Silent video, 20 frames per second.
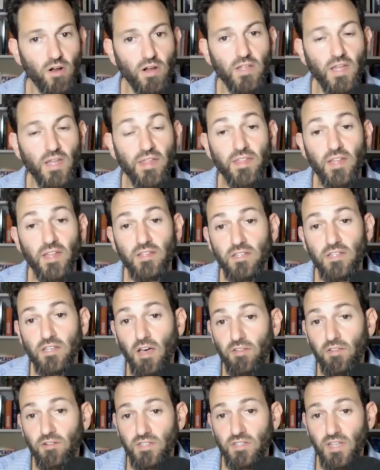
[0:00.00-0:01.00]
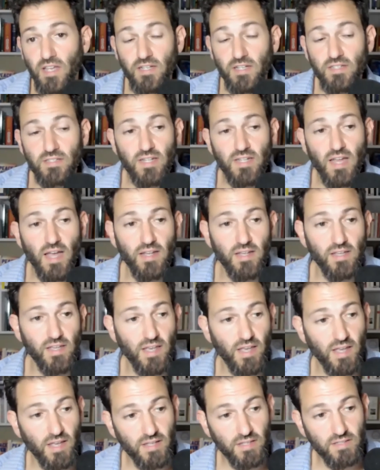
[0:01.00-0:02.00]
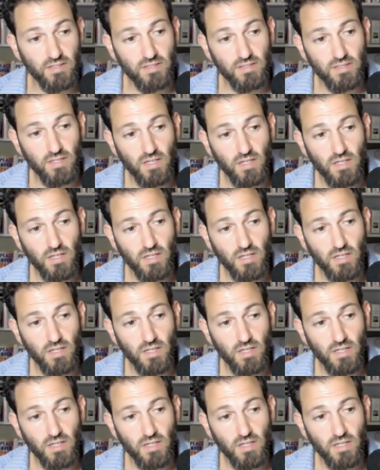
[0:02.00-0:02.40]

And then the other thing is that kids,